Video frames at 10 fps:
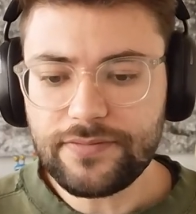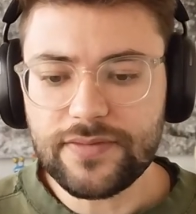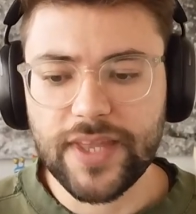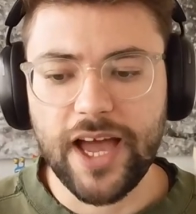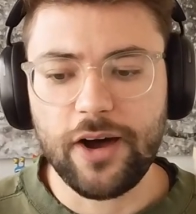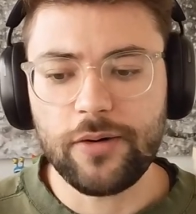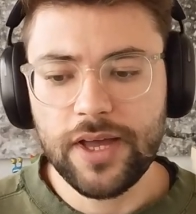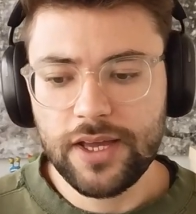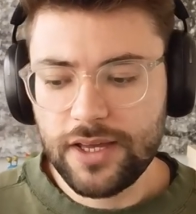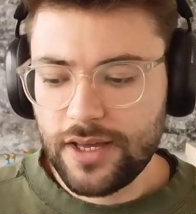Now,
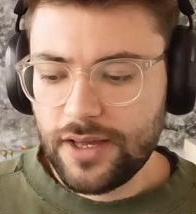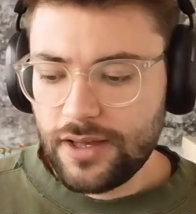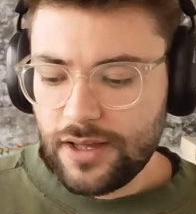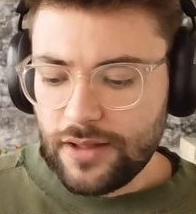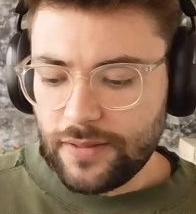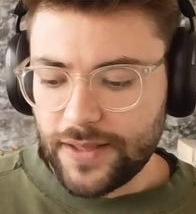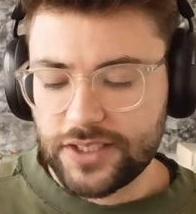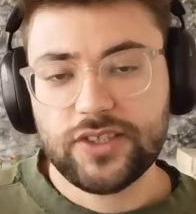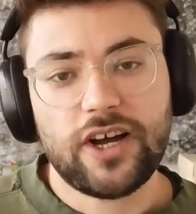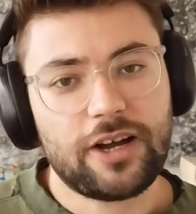
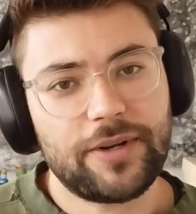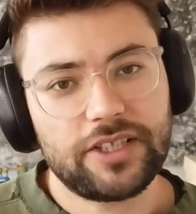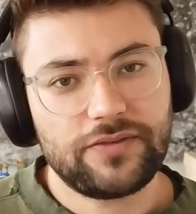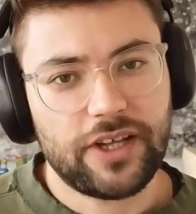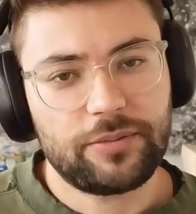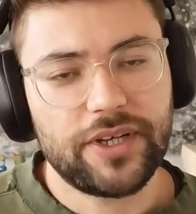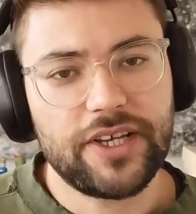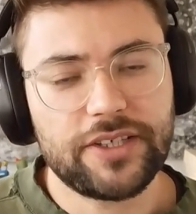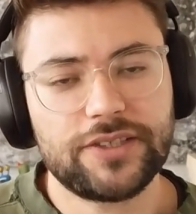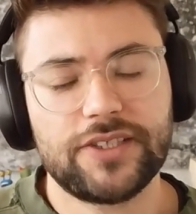let's talk about developer
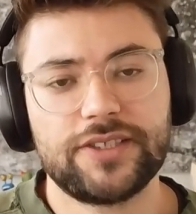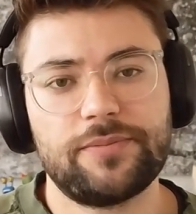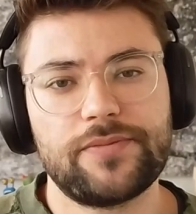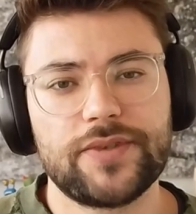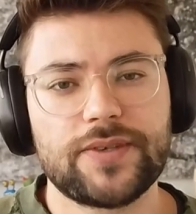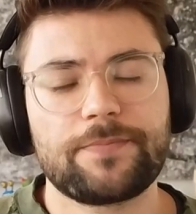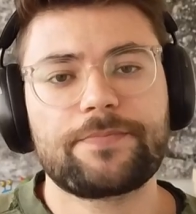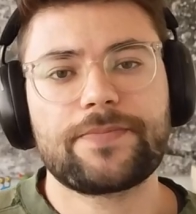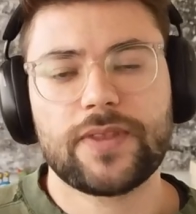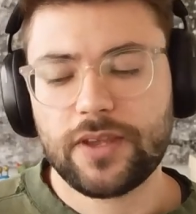ecosystems.
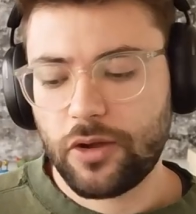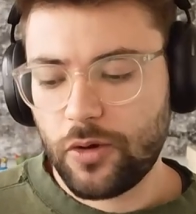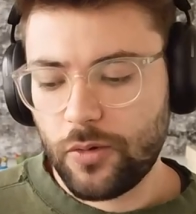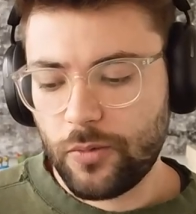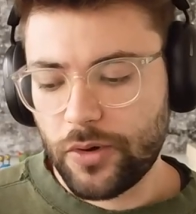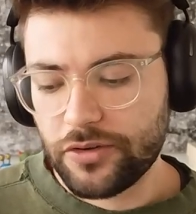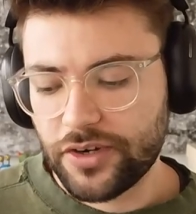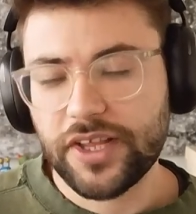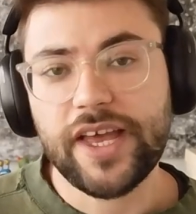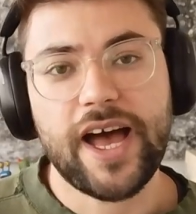What
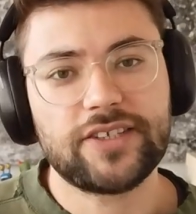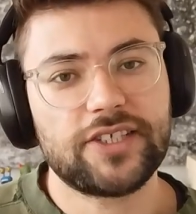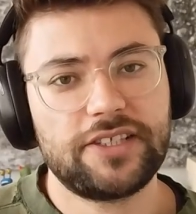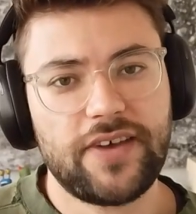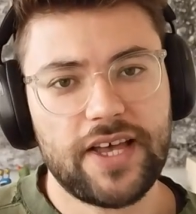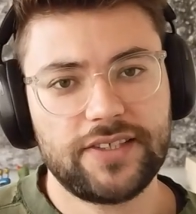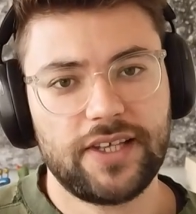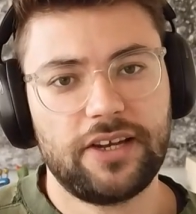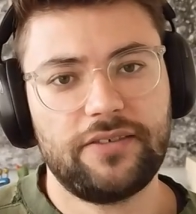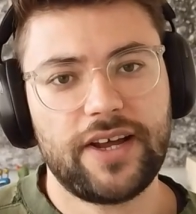really has us
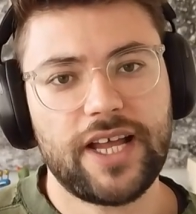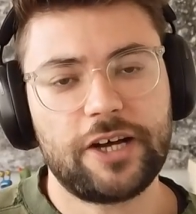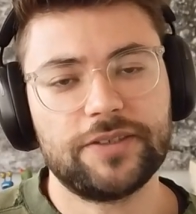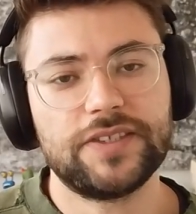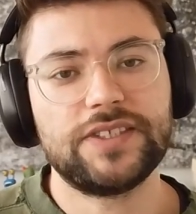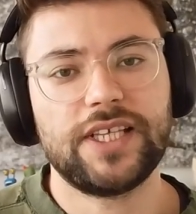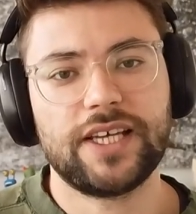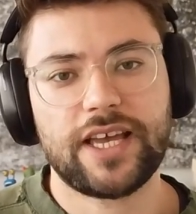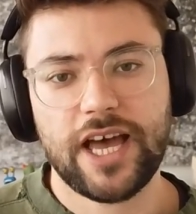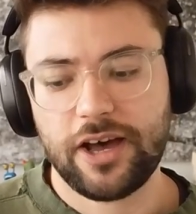fascinated right now is
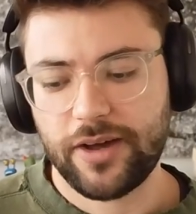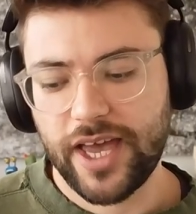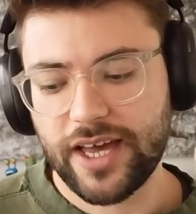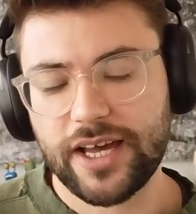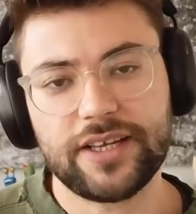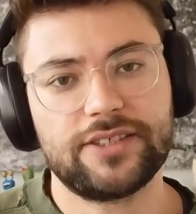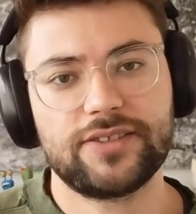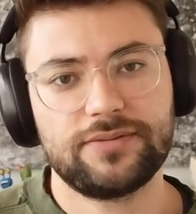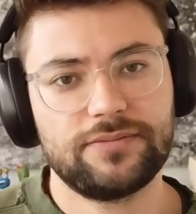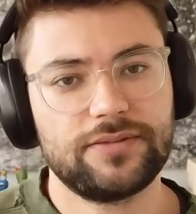seeing how AI
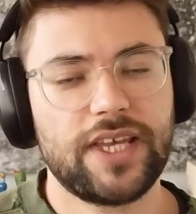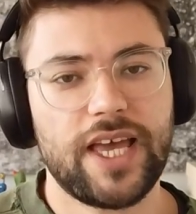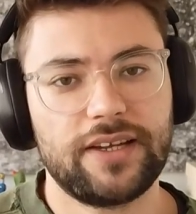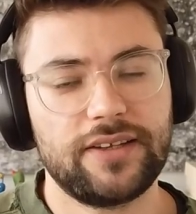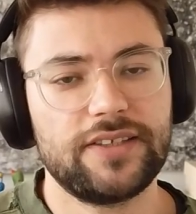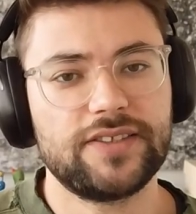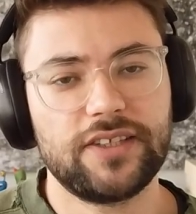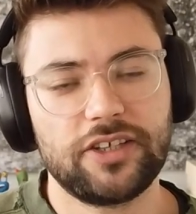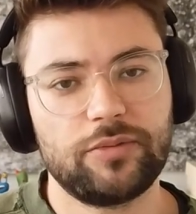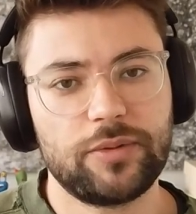is candidly
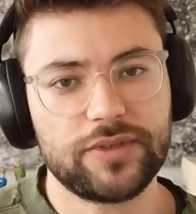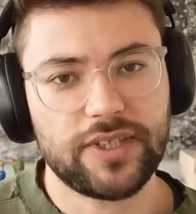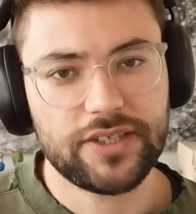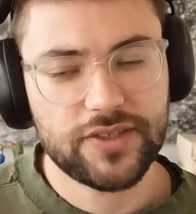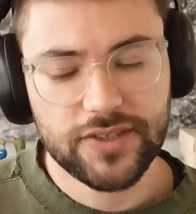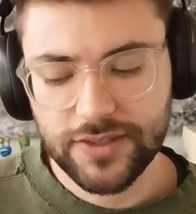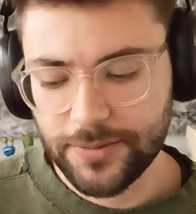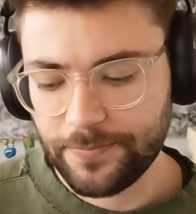stealing people's lunches.